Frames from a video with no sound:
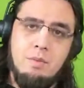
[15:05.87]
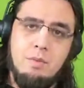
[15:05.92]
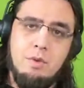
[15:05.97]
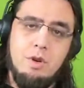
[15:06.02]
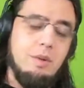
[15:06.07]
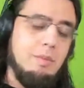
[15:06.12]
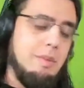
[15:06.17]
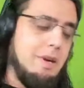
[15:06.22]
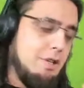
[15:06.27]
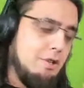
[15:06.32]
We're
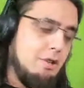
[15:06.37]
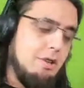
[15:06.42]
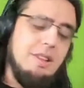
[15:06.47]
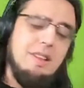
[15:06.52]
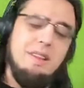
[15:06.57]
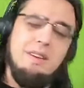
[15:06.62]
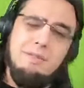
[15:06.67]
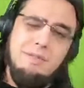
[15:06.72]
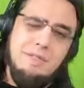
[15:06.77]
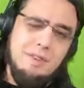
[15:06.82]
going to make sure
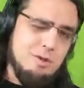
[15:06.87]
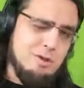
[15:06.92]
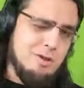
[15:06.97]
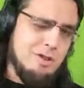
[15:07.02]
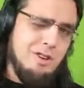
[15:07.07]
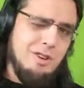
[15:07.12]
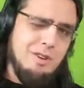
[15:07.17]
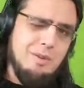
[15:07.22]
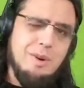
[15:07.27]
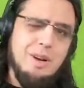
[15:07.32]
that it feels
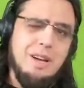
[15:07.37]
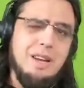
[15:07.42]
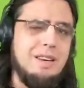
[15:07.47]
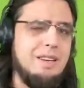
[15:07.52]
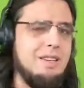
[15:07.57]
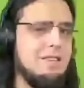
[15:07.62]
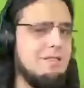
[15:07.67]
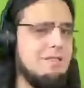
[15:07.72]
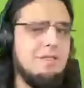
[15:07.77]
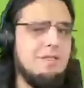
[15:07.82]
good, right? It
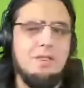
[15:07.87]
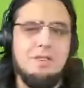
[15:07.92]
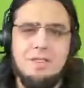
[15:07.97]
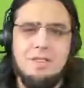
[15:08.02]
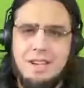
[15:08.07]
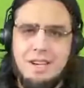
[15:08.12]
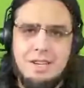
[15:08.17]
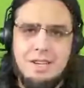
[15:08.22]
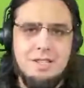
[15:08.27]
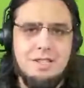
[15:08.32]
needs to feel
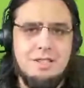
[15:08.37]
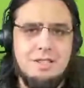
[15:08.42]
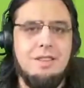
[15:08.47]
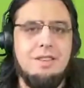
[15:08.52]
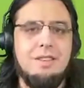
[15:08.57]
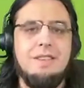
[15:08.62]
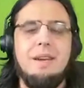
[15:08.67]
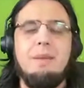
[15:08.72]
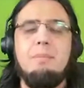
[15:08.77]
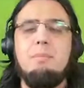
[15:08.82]
nice. The
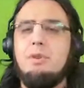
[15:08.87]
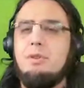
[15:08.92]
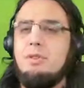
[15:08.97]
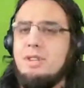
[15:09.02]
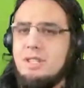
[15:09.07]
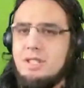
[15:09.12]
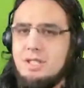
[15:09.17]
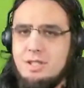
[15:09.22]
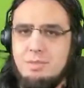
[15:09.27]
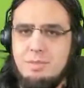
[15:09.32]
tempo
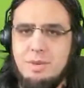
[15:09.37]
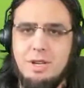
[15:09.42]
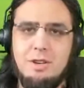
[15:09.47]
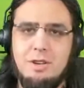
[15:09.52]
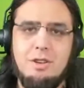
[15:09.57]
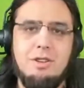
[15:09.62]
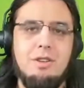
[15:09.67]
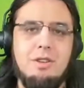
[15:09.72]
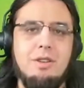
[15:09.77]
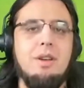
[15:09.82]
needs to be
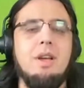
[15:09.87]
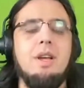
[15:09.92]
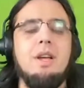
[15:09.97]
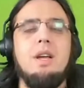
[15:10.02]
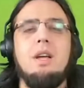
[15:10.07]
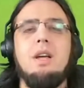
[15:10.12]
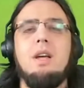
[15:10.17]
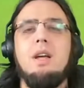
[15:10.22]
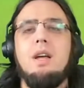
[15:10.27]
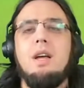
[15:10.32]
good.
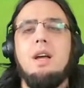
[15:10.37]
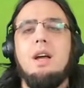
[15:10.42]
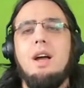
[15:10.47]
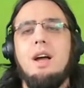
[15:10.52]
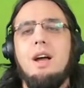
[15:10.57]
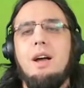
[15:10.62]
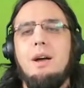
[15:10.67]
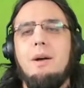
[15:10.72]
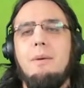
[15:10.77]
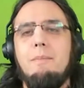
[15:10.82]

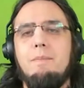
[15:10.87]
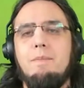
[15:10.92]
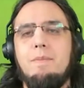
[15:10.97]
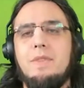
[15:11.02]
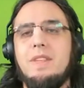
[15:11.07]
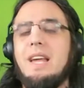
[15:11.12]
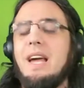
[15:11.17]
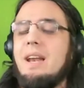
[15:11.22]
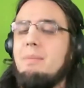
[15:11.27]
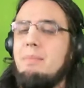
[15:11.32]

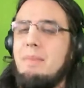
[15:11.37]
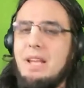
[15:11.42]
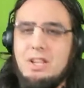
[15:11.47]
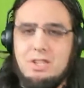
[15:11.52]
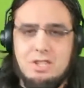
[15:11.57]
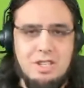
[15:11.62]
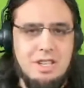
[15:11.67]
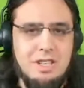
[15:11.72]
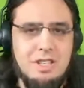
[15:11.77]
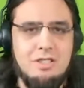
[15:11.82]
The
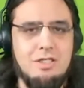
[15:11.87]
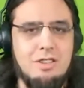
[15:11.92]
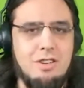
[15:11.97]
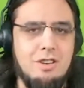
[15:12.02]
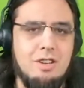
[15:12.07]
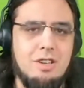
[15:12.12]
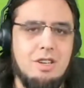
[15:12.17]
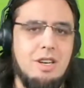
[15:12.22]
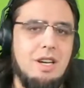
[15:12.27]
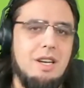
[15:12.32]
animation needs to
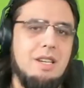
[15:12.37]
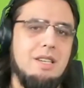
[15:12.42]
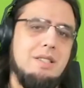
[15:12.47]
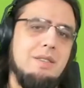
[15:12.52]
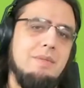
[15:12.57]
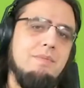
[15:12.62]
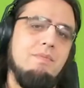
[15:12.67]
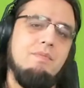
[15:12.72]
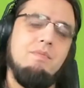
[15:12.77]
look nice.